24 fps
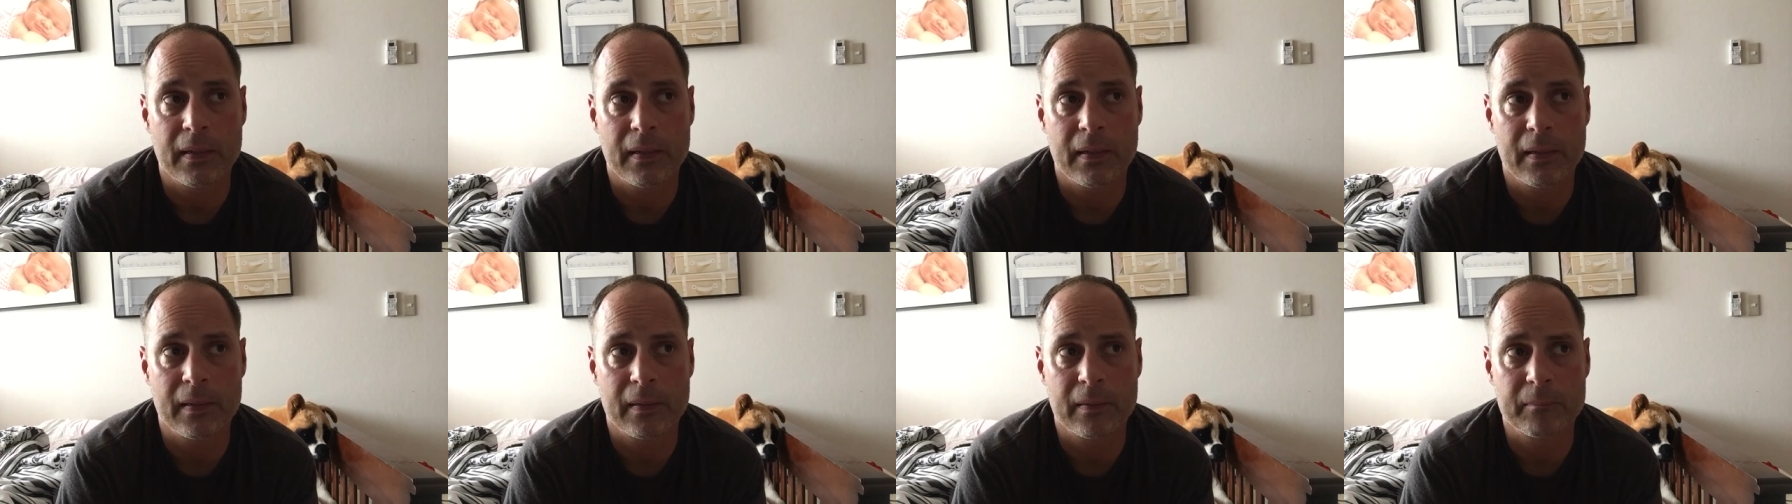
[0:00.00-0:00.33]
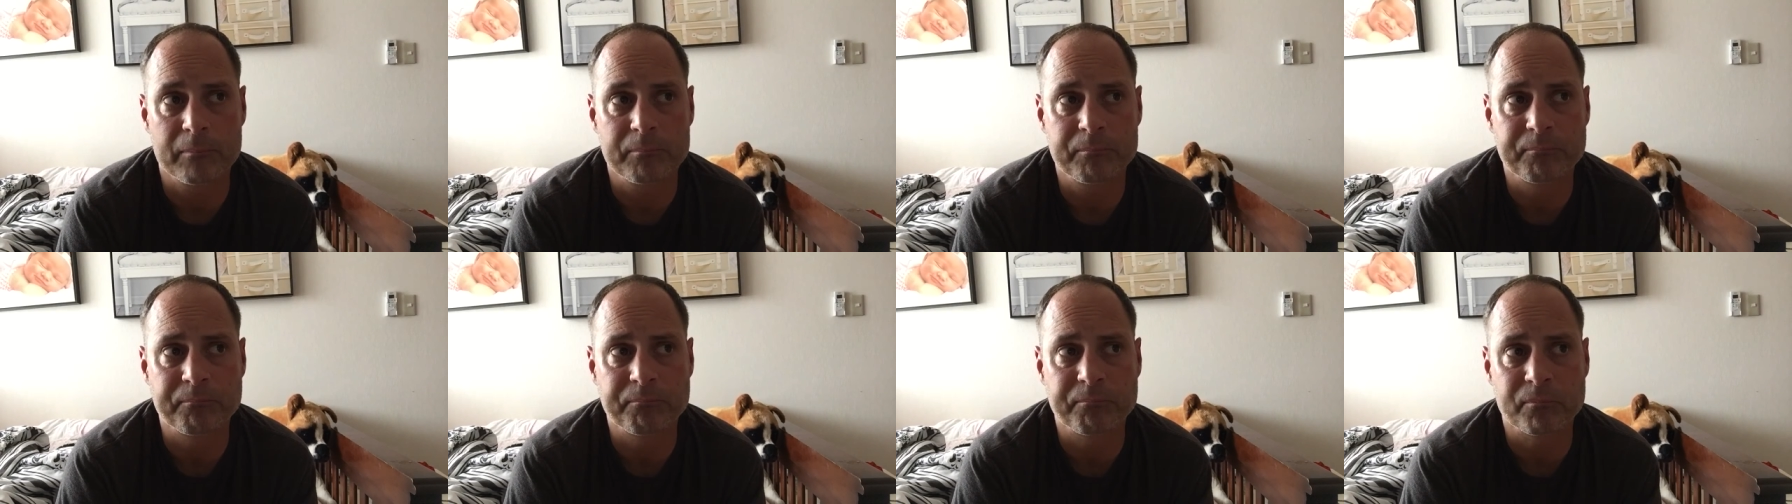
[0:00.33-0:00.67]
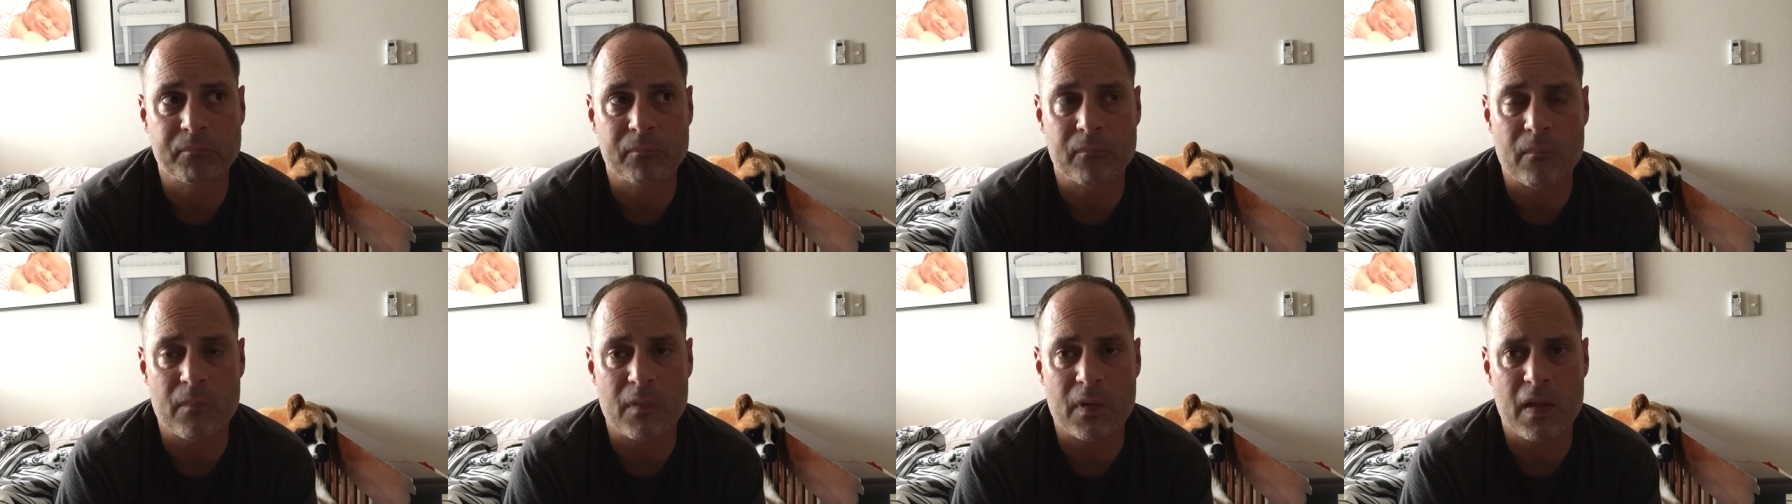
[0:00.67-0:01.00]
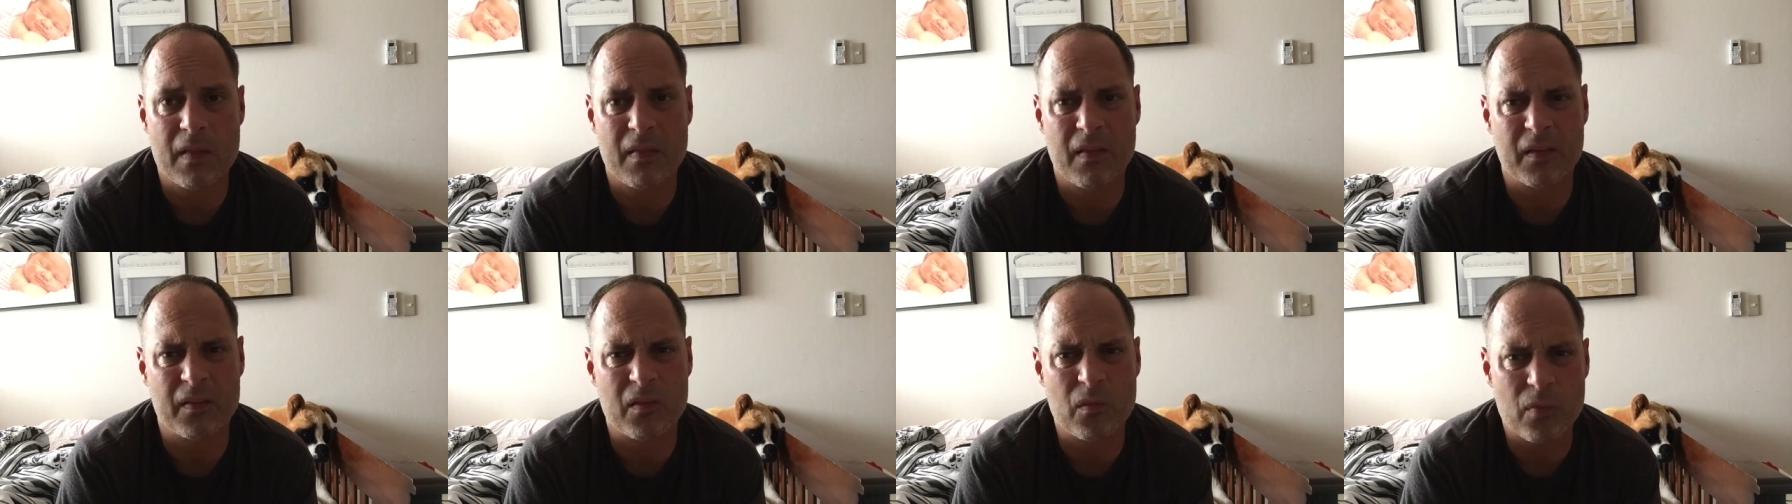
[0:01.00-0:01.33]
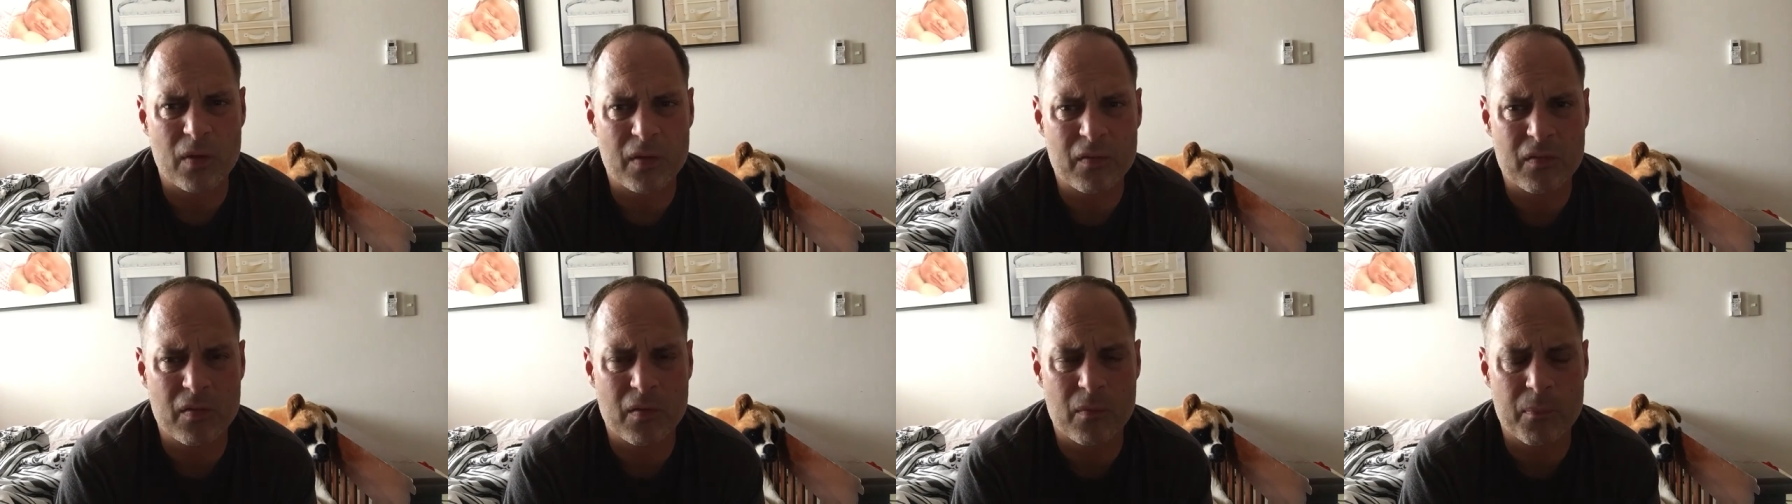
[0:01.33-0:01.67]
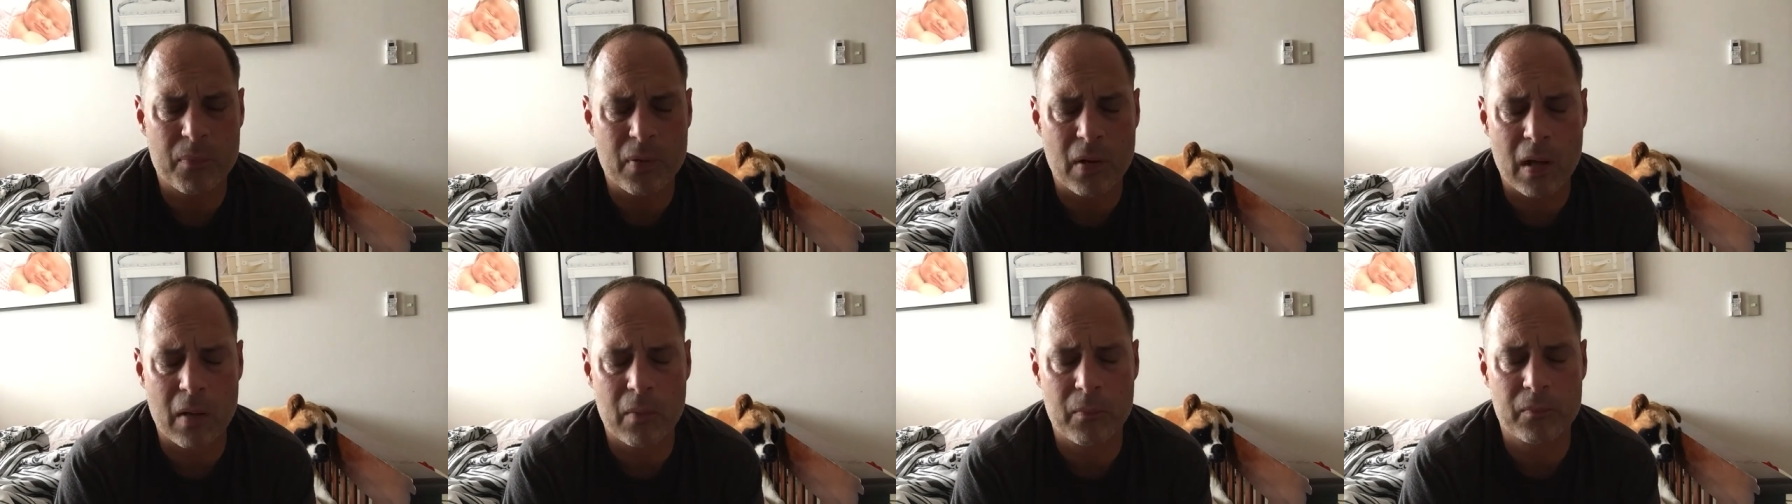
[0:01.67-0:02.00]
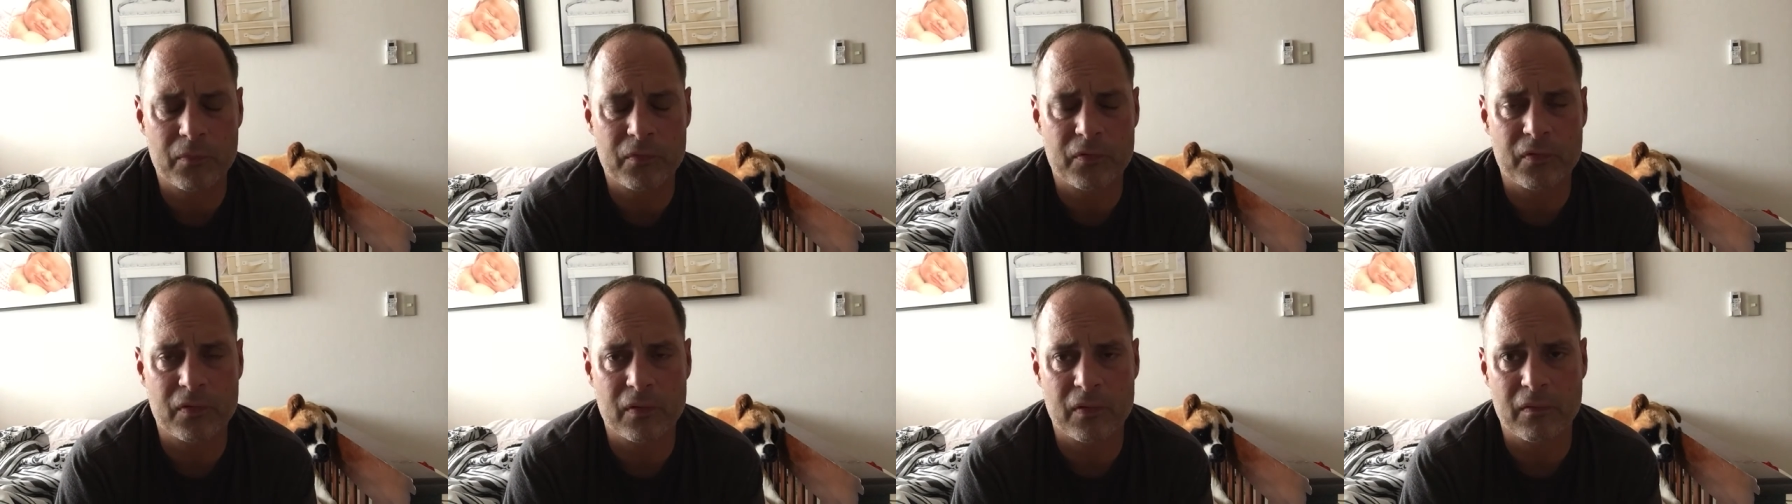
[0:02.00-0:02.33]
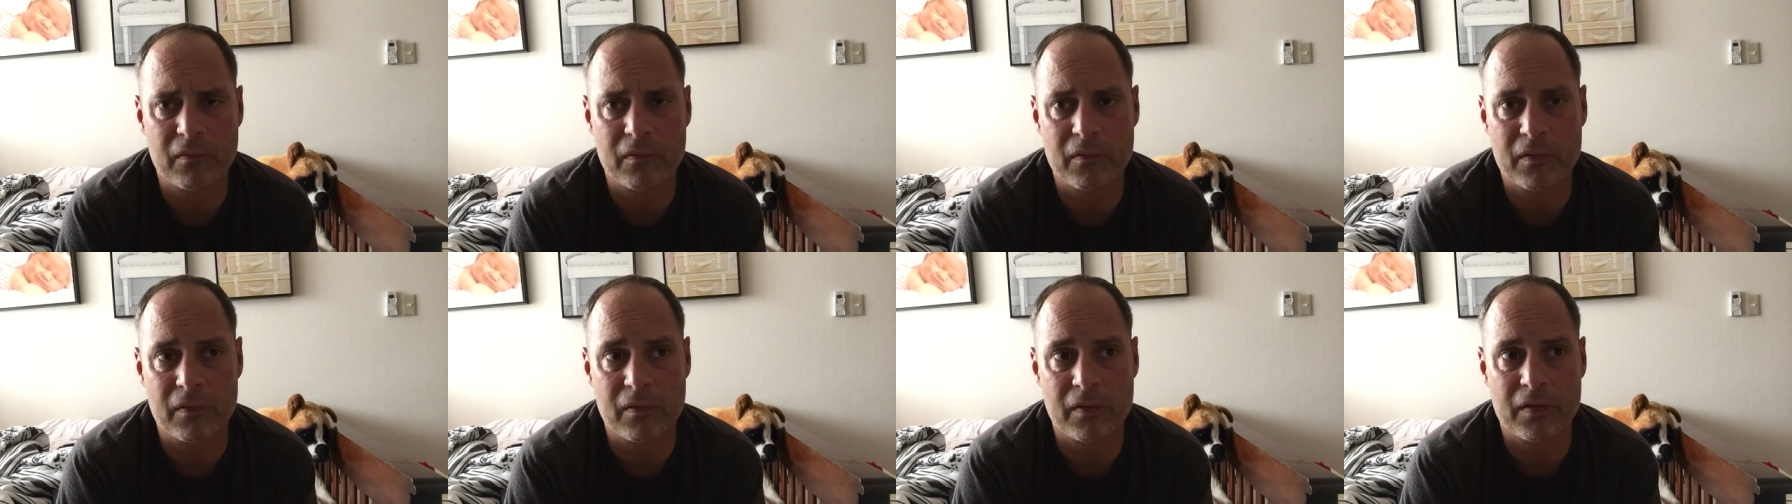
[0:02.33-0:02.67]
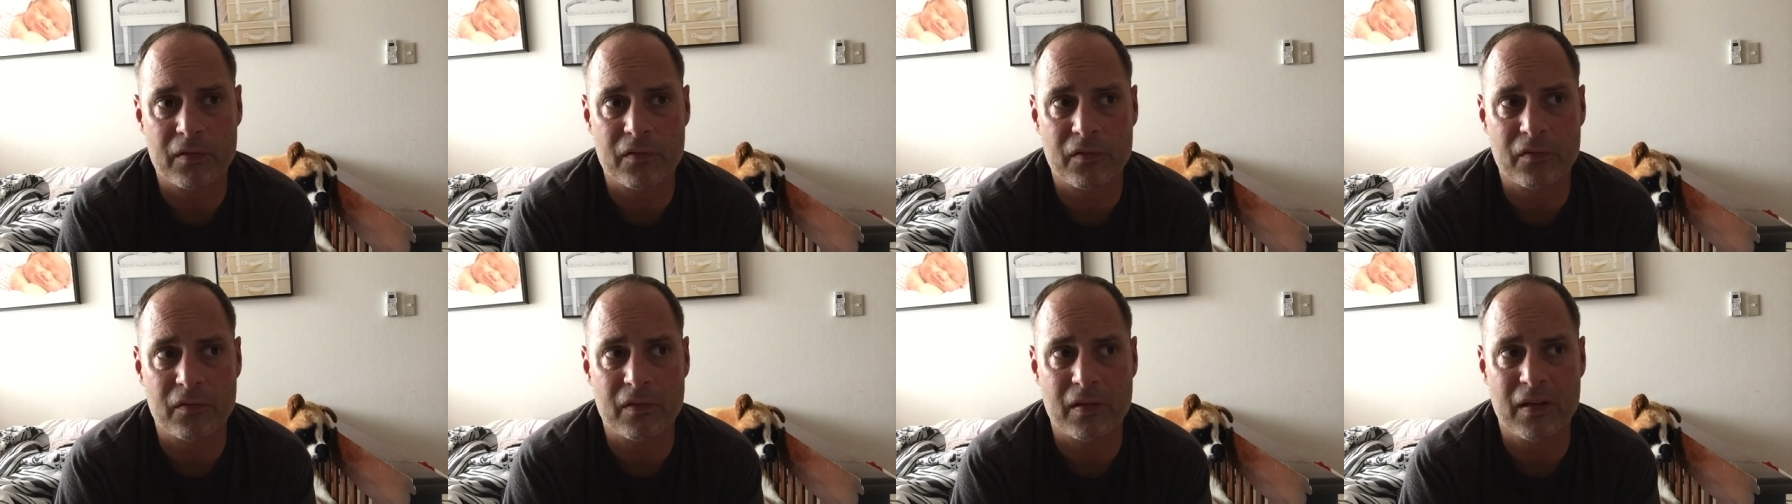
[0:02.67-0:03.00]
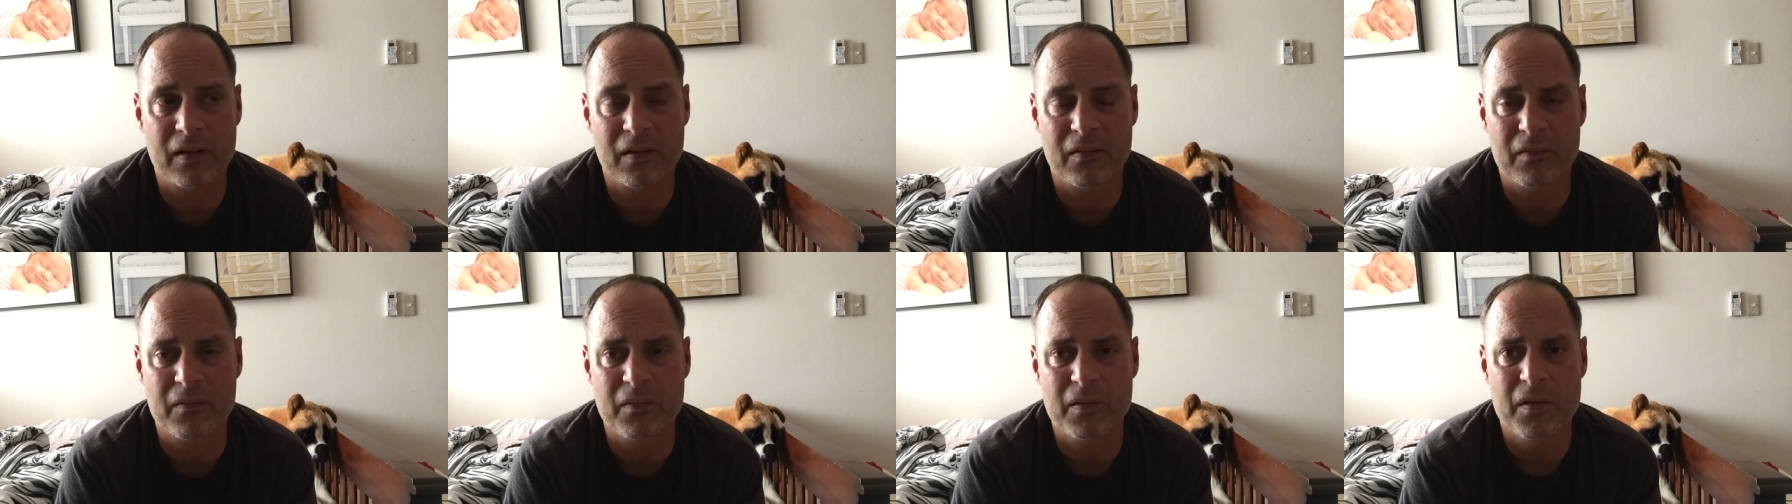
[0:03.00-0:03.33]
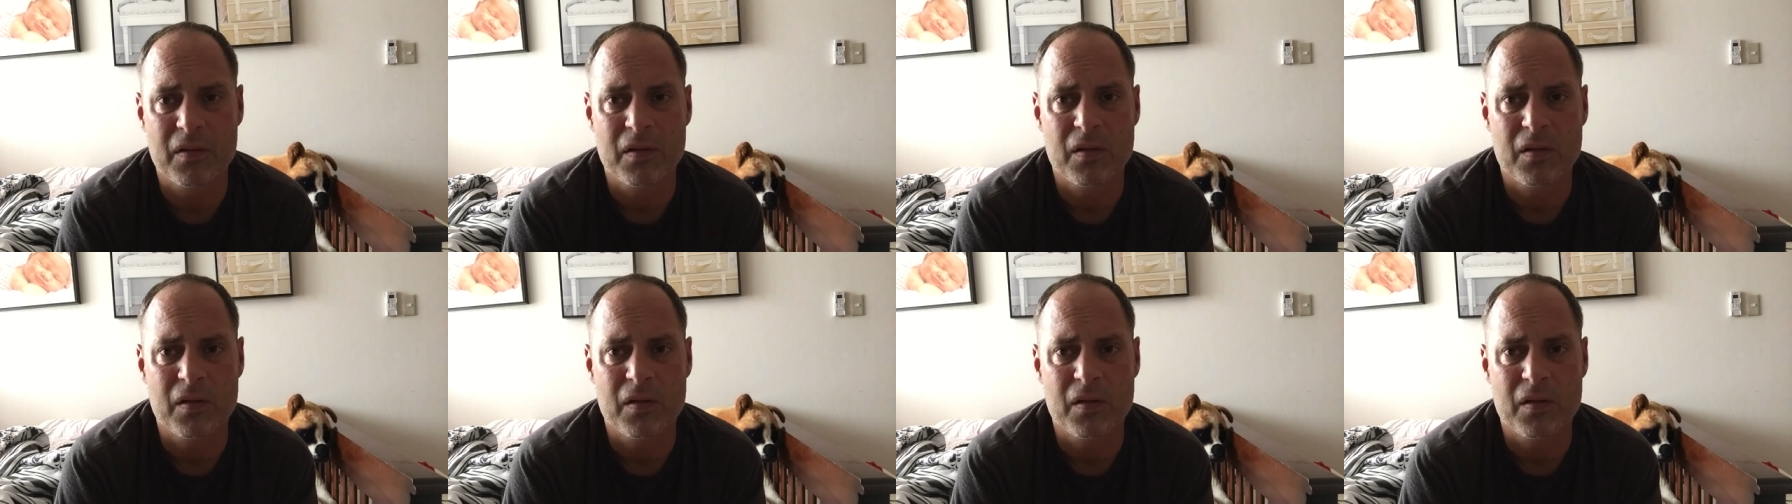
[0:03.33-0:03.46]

And like the rest of the problems are literally just kind of